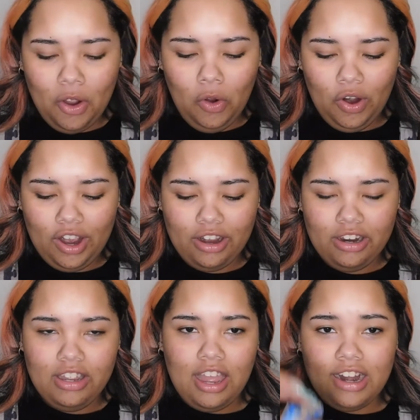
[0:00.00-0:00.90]
Or
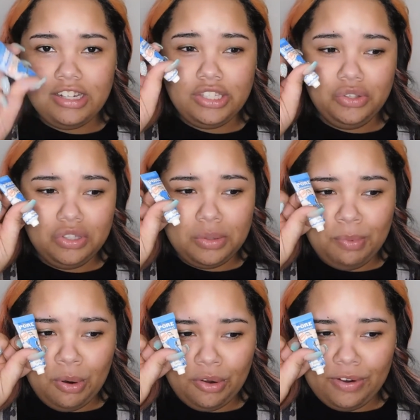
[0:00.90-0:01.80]
I just use the
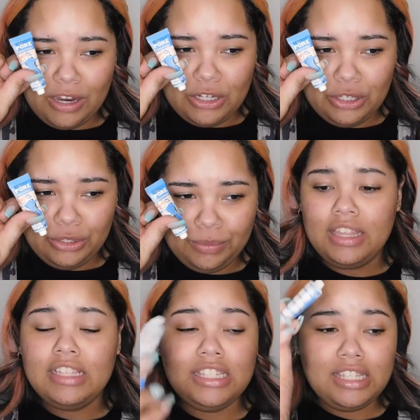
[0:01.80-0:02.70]
Professional.
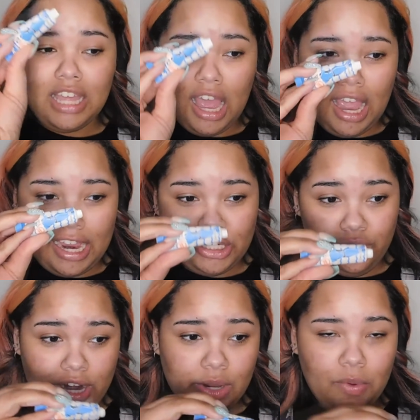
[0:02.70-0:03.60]
This is the
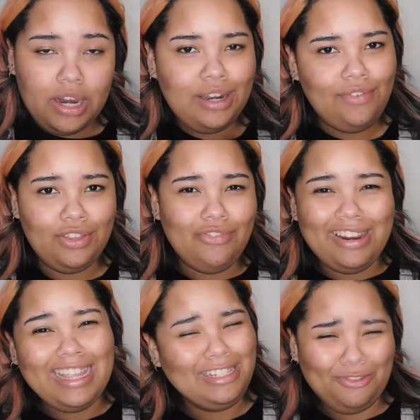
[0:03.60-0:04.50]
hydrating one, even though
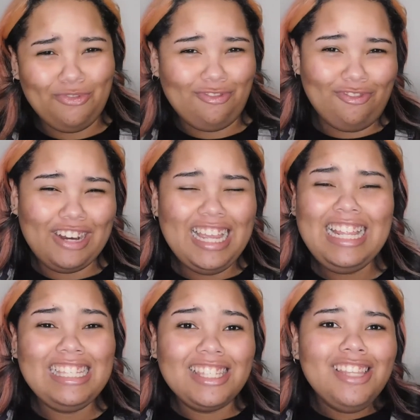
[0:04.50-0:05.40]

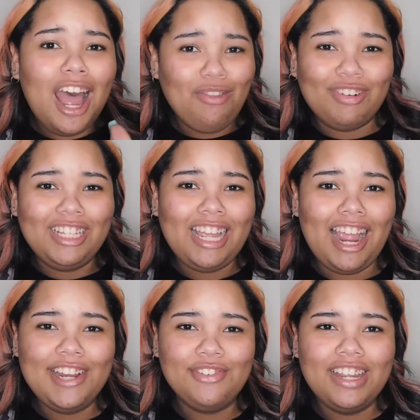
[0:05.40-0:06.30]
it's not really
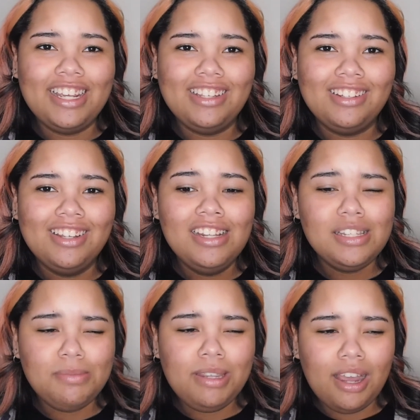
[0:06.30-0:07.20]
hydrating,
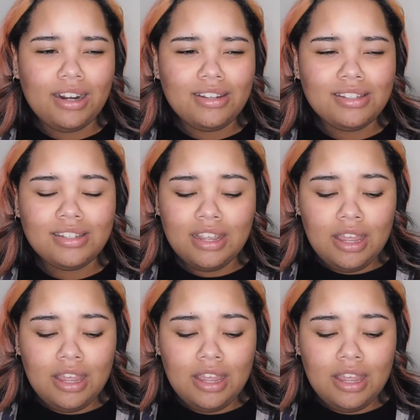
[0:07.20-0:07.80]
to be honest.